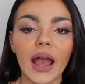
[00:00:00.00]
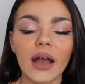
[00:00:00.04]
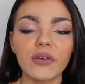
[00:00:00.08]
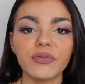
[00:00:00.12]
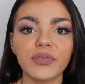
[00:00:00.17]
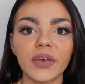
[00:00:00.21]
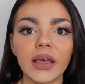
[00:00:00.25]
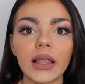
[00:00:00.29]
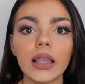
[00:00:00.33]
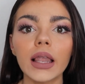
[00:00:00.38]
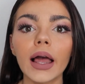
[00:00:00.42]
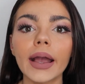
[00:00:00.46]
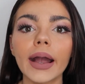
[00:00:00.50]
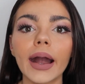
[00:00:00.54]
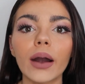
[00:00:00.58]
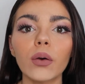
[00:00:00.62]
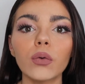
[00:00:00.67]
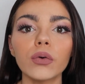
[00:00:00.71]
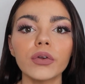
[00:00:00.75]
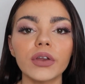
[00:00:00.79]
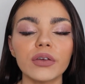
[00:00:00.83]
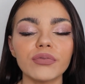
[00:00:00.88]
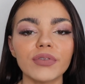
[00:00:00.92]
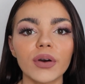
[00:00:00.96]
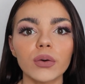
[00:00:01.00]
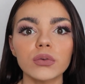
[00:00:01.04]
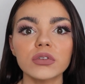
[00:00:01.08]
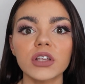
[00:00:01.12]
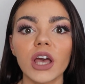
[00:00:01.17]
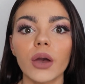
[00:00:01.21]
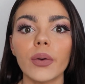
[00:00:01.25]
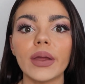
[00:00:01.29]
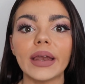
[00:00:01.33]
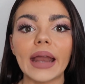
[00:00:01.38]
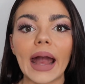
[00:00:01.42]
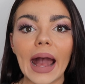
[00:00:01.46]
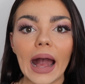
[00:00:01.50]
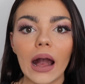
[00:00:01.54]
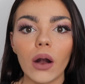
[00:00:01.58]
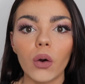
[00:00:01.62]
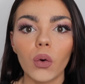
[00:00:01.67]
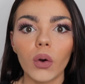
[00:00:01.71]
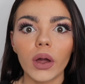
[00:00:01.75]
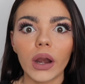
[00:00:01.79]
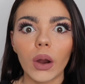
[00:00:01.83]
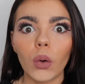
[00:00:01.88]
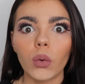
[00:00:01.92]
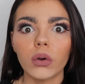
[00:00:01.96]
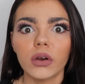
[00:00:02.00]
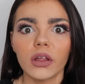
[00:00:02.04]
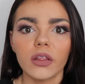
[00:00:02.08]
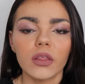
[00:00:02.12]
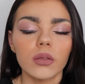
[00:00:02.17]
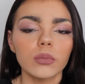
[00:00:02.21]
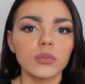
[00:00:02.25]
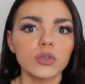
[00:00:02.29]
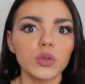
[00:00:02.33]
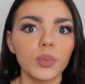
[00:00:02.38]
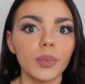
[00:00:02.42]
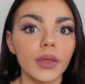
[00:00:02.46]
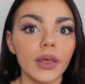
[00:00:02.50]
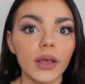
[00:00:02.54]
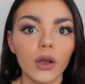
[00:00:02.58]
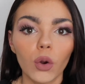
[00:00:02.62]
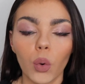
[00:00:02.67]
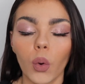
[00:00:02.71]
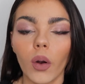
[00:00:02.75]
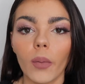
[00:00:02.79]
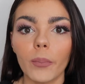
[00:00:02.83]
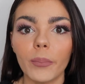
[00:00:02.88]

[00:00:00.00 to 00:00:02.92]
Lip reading: I feel like I would, if I was going out and I wanted them to be